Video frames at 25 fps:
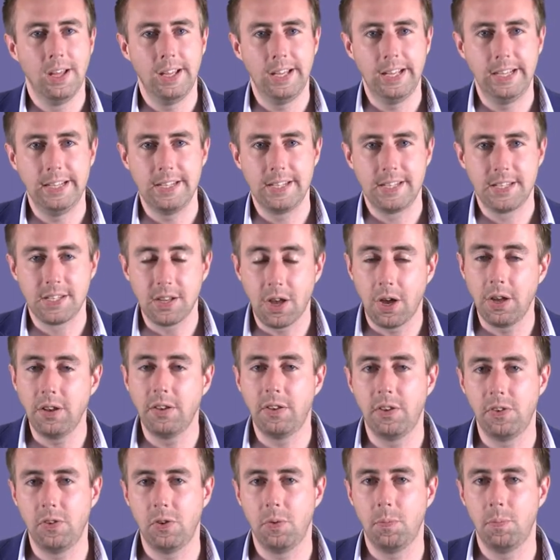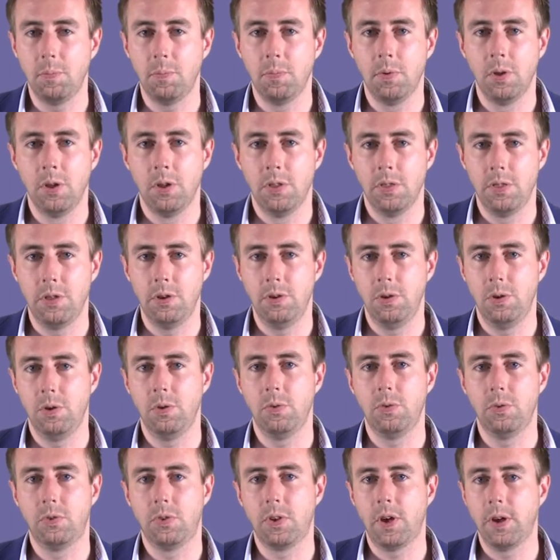is scientism the
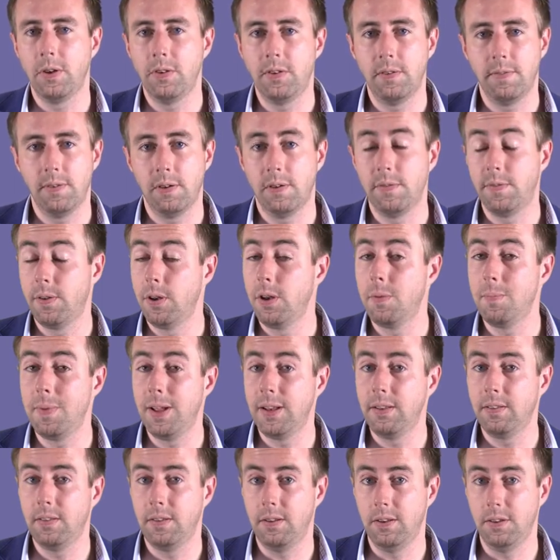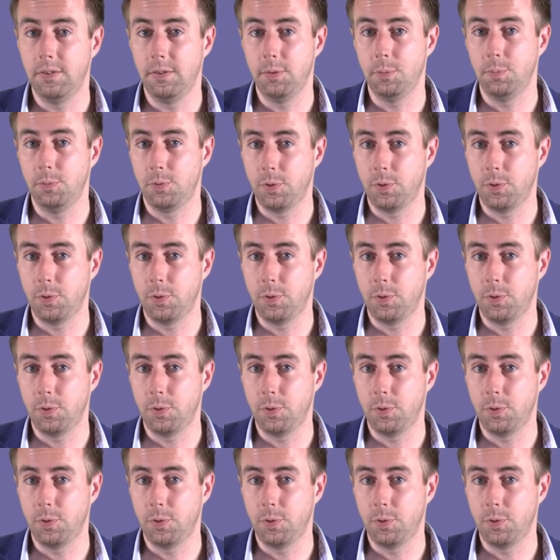new scientific fundamentalism?